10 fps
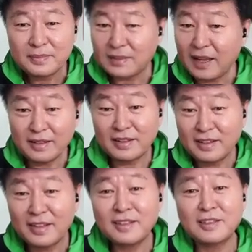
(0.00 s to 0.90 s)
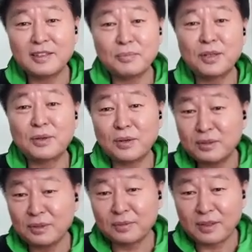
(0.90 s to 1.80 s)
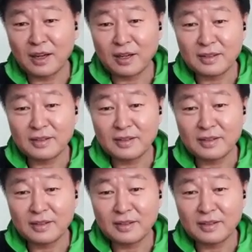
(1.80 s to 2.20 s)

That is the because of God.